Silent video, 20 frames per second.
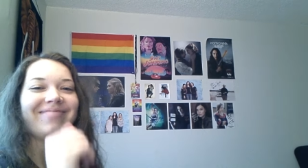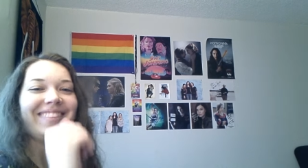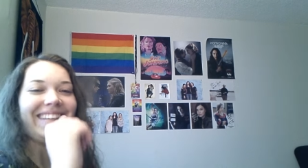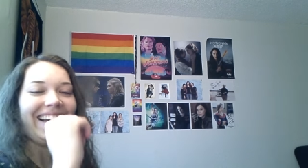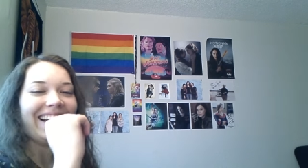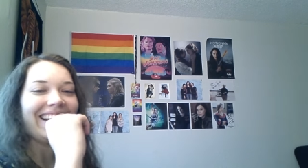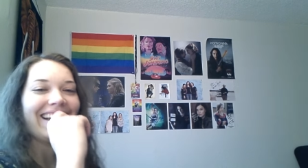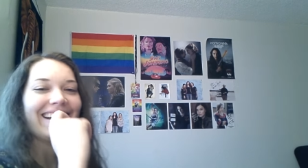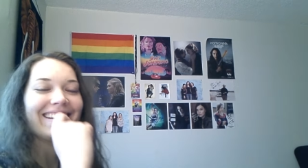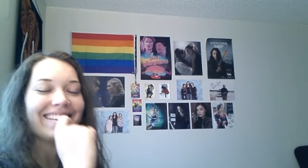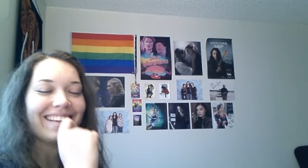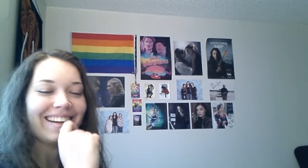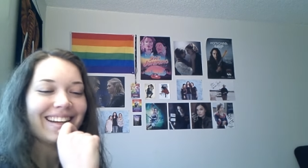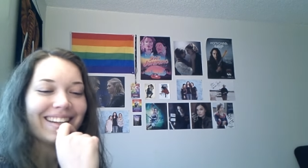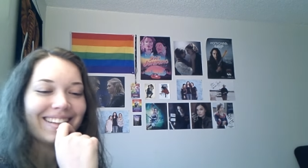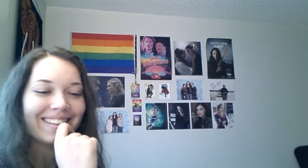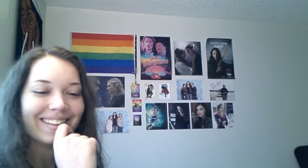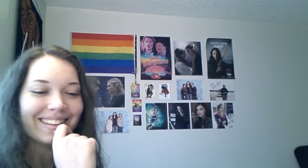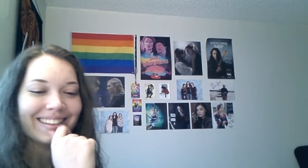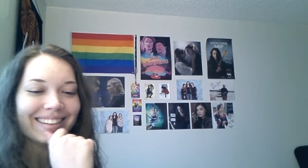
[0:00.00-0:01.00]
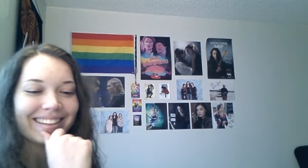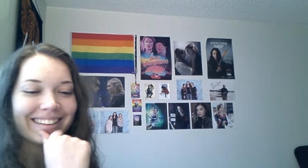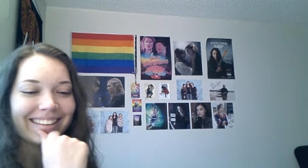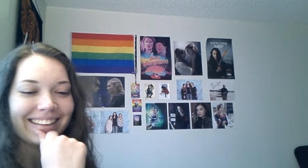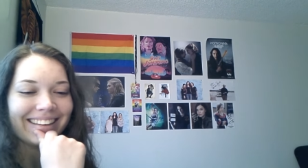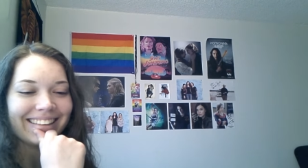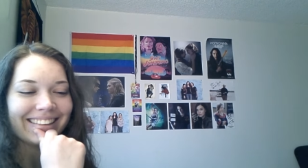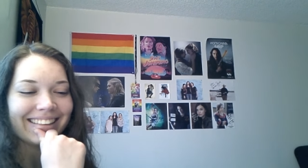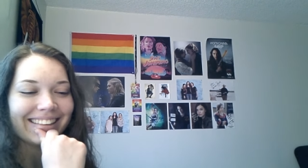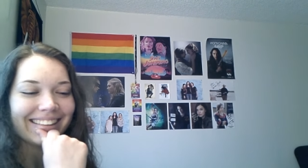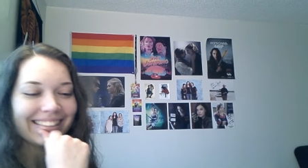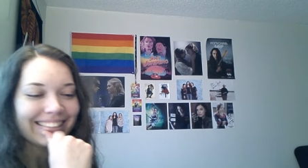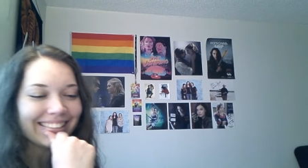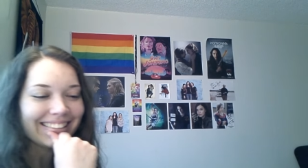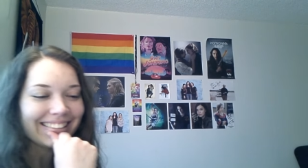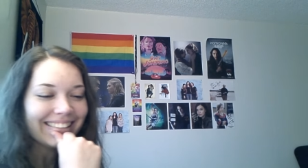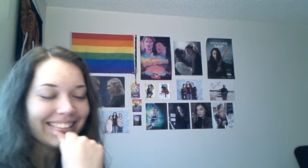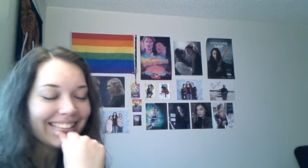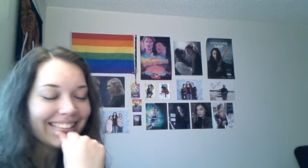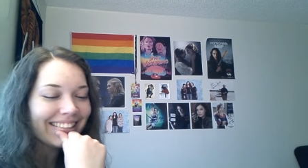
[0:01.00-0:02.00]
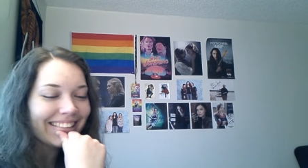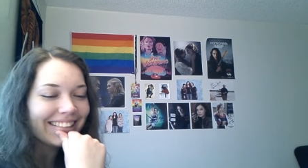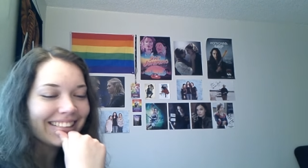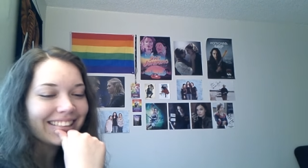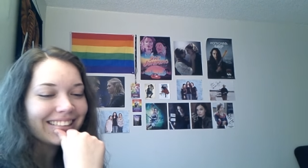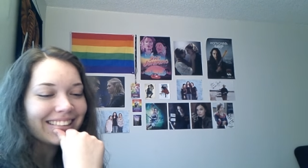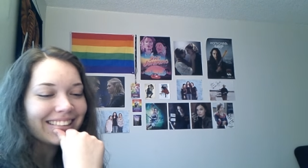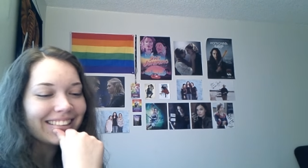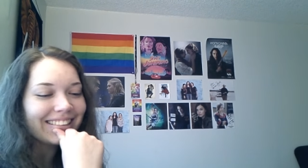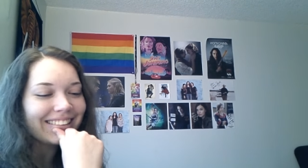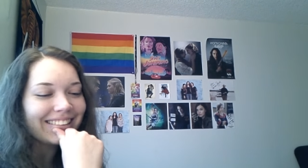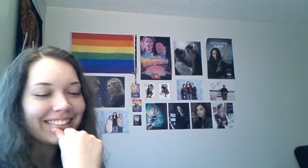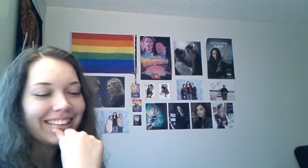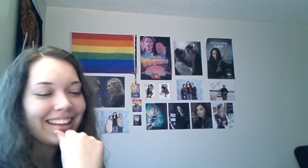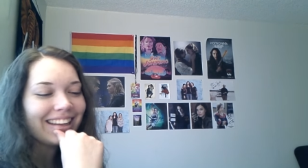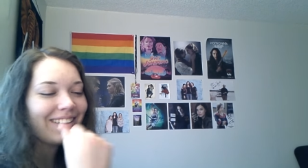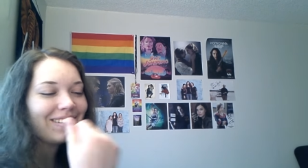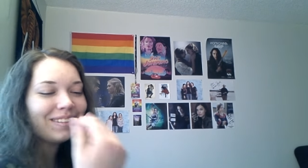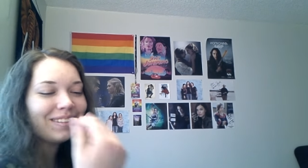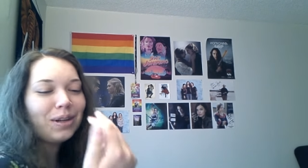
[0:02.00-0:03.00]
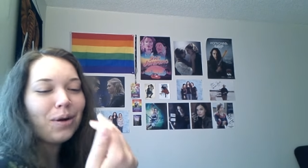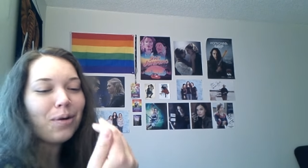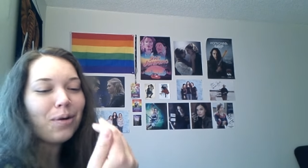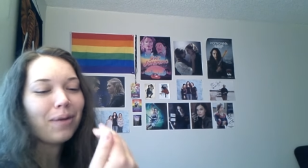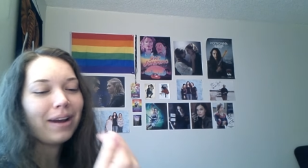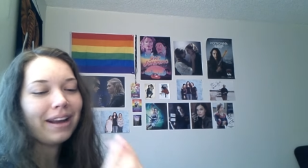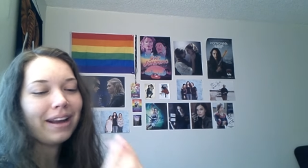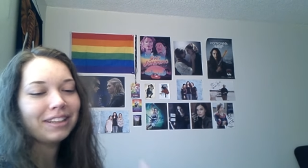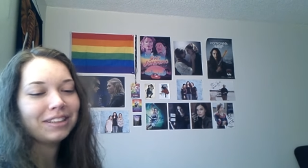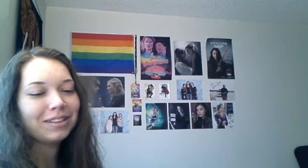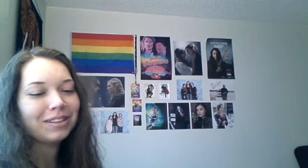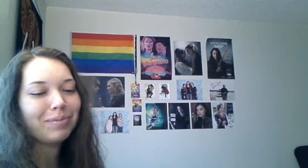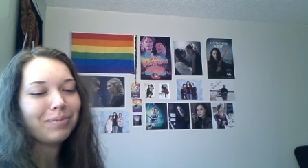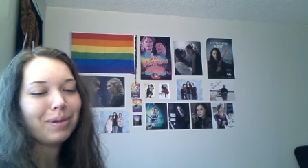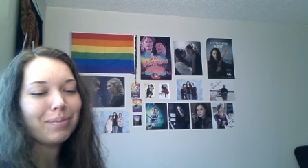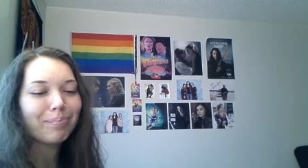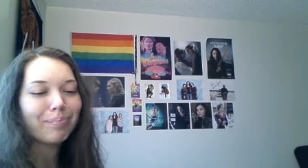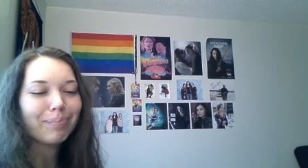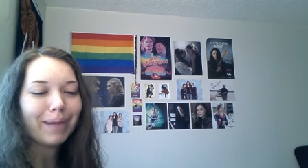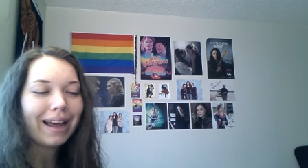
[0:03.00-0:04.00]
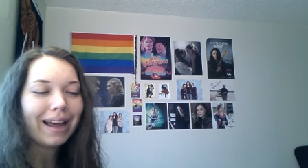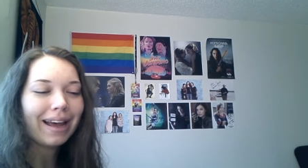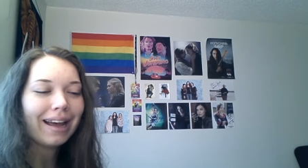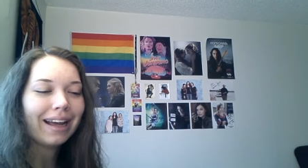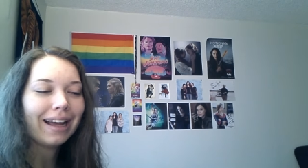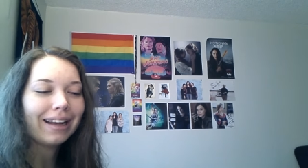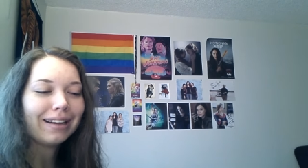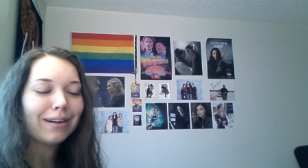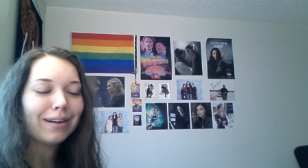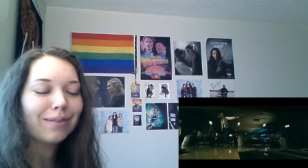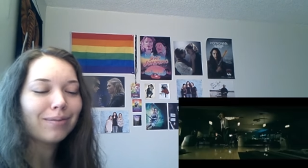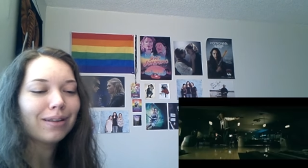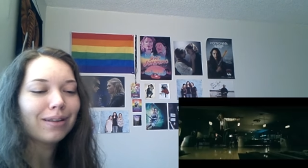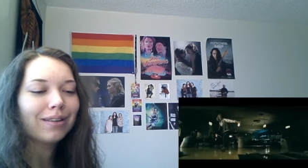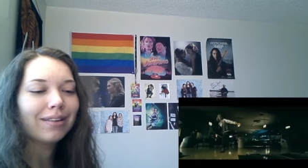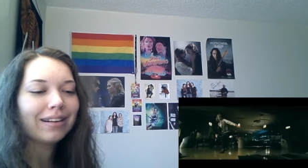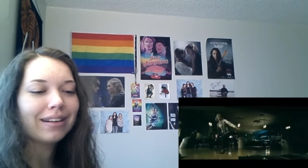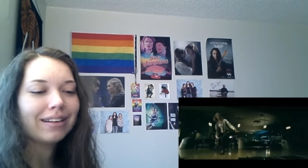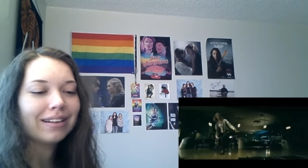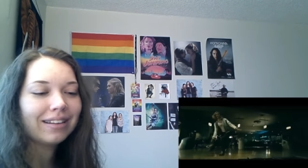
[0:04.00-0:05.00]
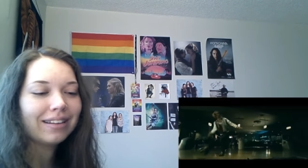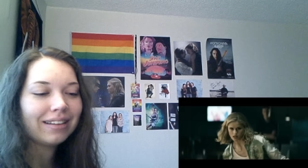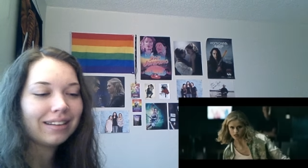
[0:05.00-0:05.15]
I like that. I like that. Yeah, there's no way she'd be bad. Come on.